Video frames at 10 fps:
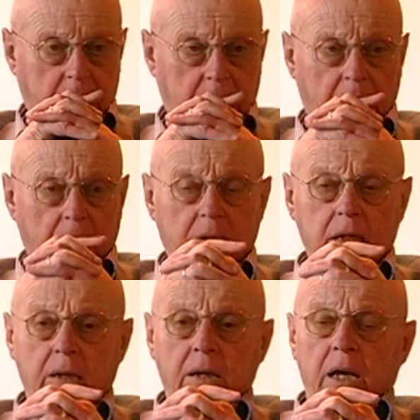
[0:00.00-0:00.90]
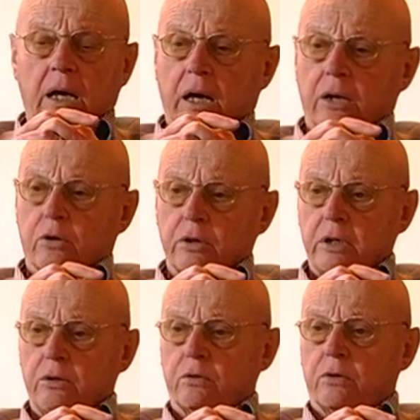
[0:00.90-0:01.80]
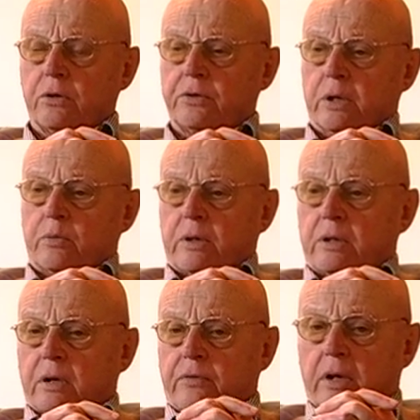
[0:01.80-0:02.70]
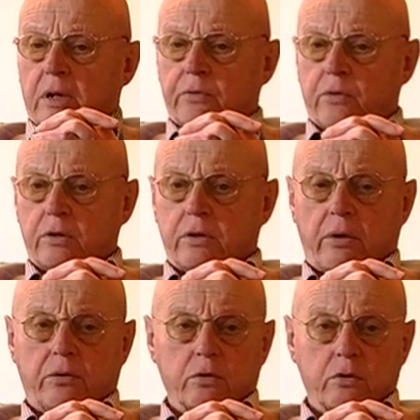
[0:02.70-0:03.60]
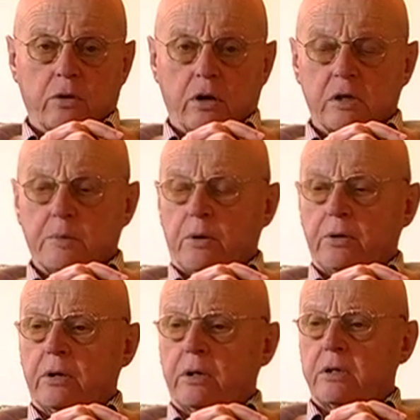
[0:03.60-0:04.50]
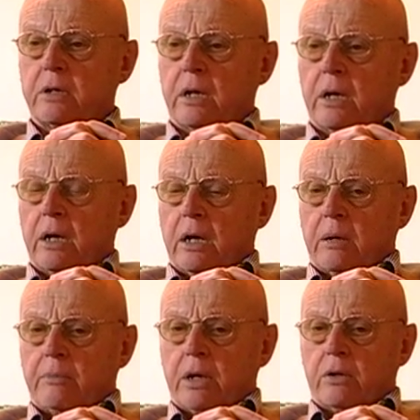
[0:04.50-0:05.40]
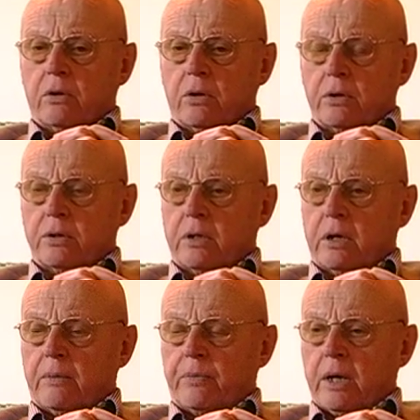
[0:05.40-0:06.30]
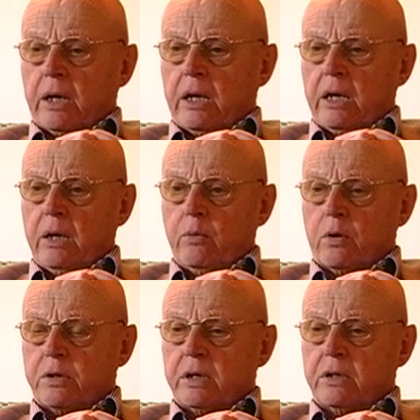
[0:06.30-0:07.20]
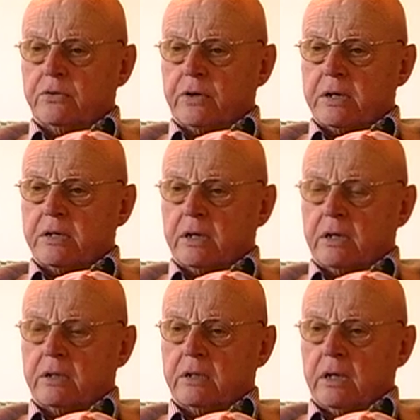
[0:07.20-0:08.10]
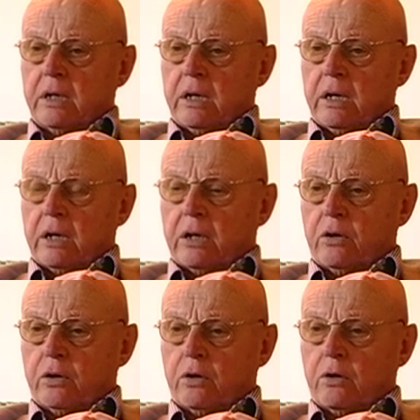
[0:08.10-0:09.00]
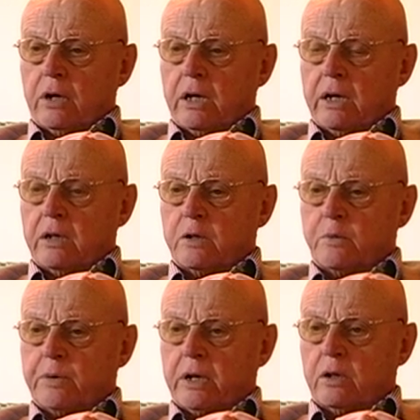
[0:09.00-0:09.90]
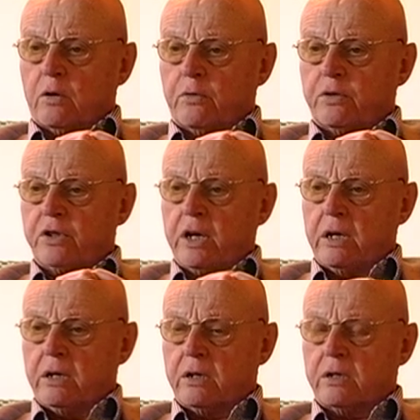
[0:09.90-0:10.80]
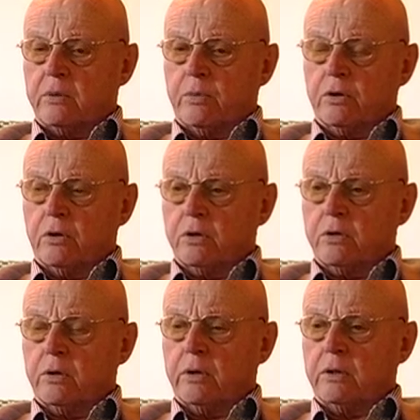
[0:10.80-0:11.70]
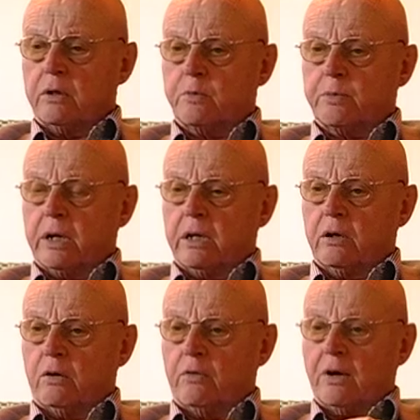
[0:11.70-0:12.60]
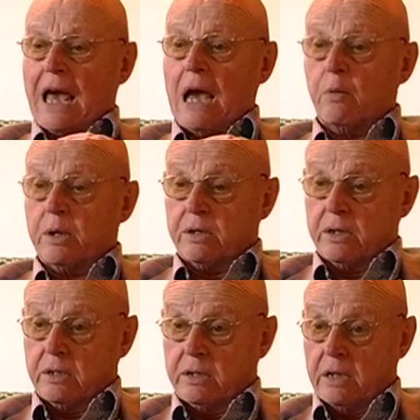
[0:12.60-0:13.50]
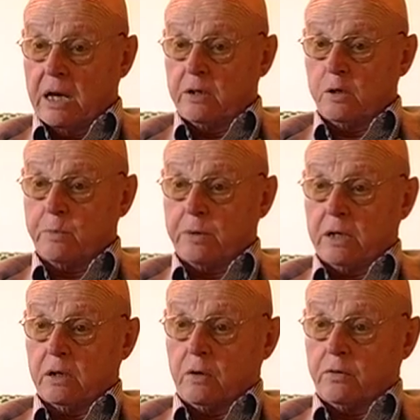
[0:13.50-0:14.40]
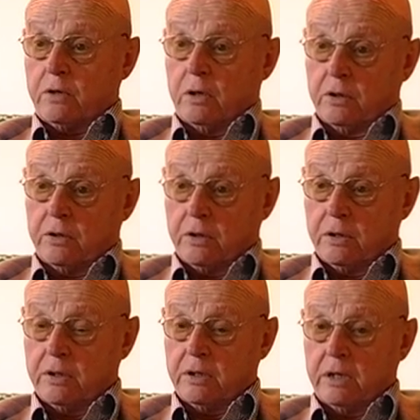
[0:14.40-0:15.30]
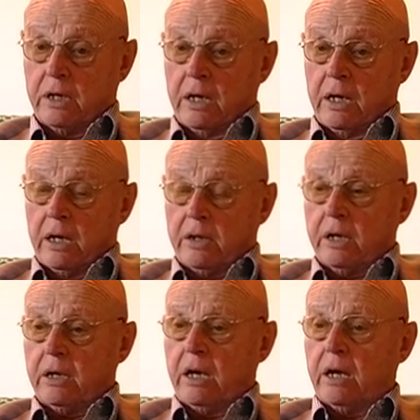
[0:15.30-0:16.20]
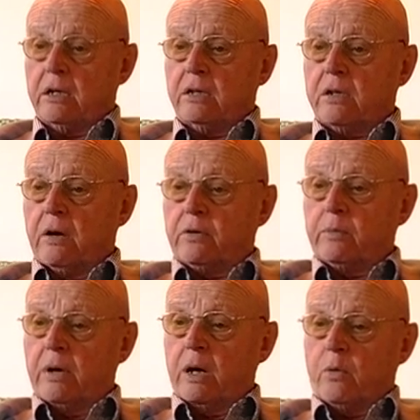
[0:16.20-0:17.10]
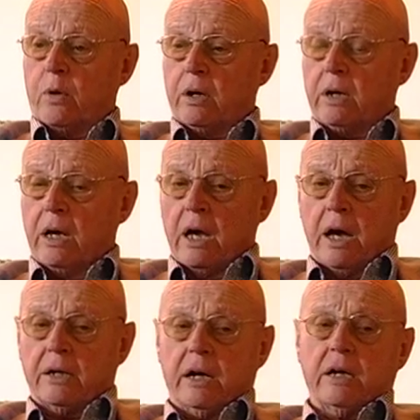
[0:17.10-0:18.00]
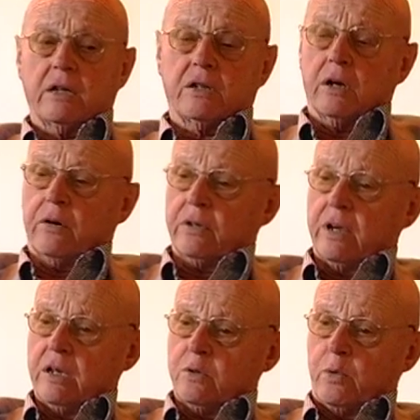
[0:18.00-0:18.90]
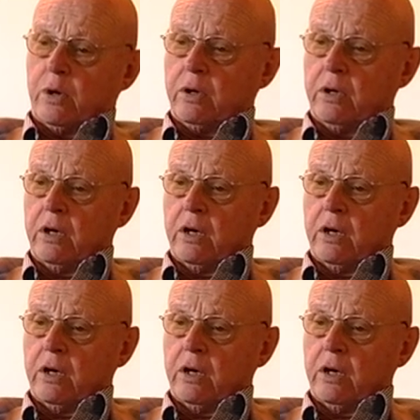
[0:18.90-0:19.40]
And I got into contact with Cavalli Sforza through correspondence because he was interested not only in the spreading of genes, but also in the spreading of languages and the spreading of cultures. And then he had discovered my work, and I had discovered his work.